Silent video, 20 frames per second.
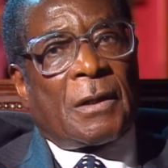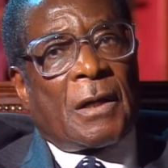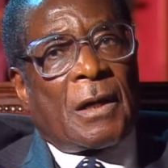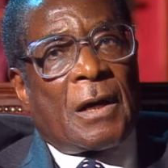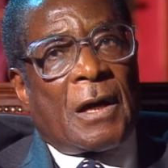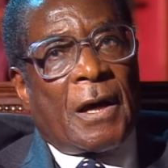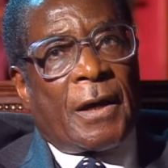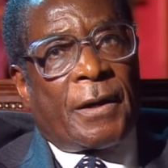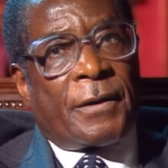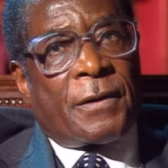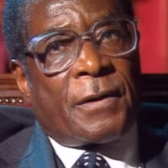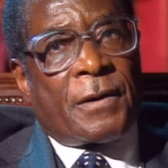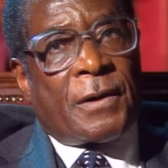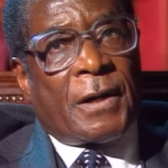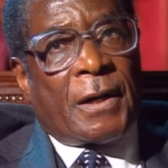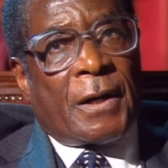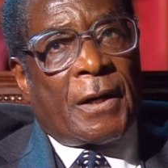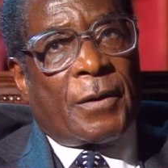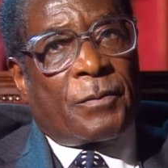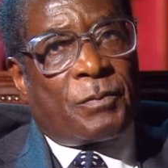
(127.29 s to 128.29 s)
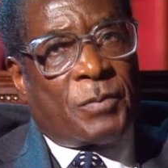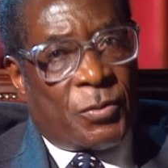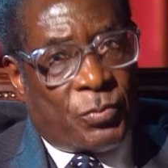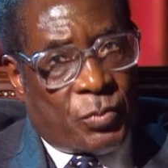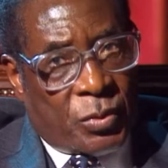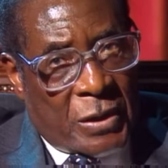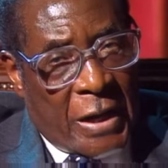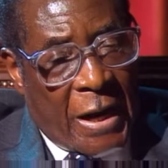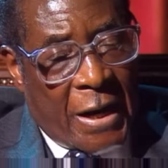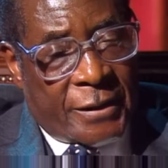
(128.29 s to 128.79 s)
and
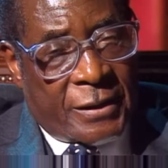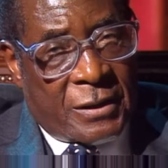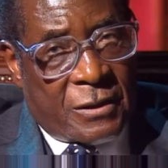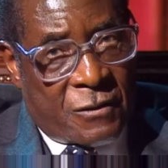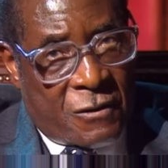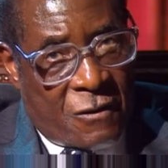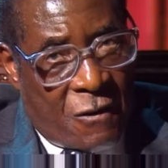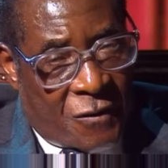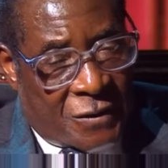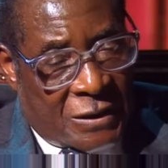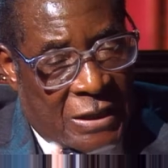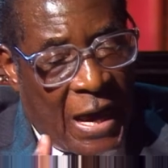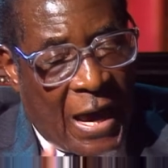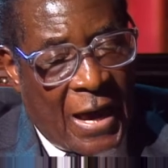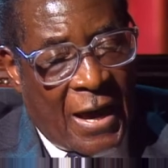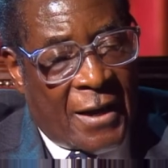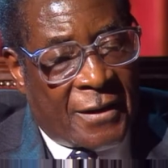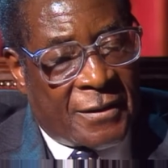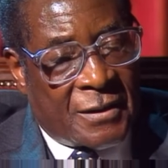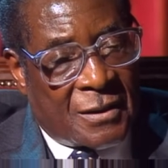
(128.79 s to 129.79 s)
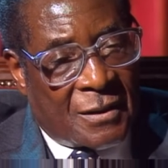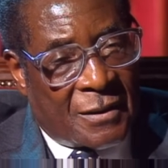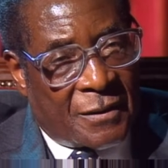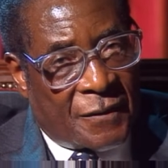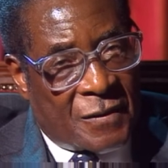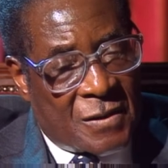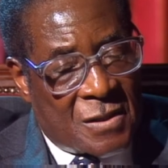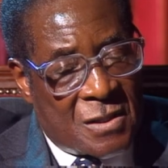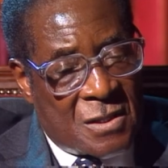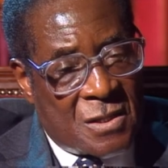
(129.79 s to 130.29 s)
people had not had
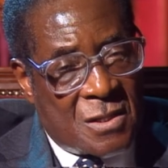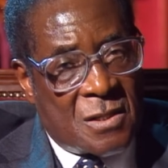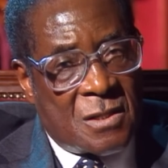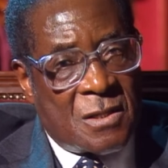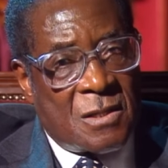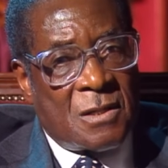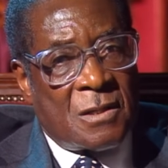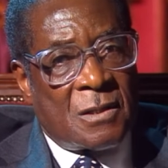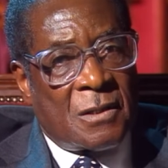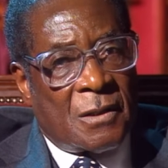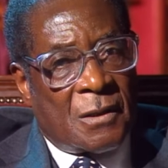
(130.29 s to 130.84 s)
the